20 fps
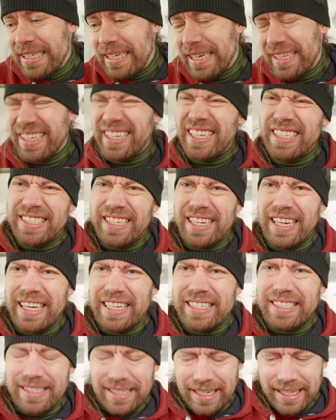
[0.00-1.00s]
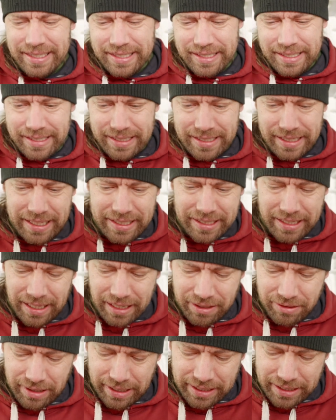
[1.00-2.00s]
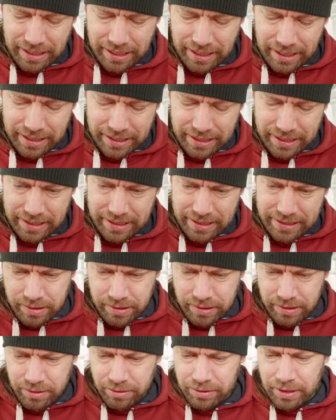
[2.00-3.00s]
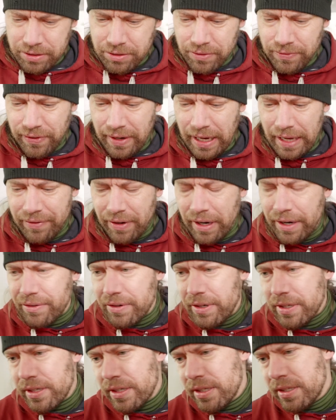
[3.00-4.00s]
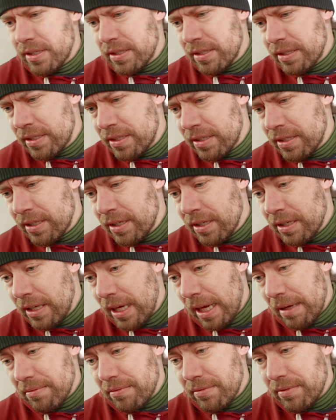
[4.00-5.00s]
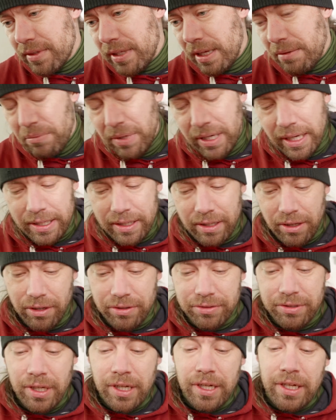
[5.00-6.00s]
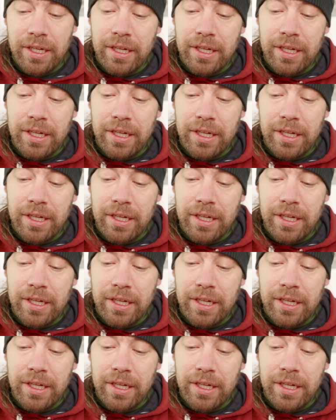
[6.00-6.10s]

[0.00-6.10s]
I think it's less. Let's calculate like 2,500. Yeah, then we get close.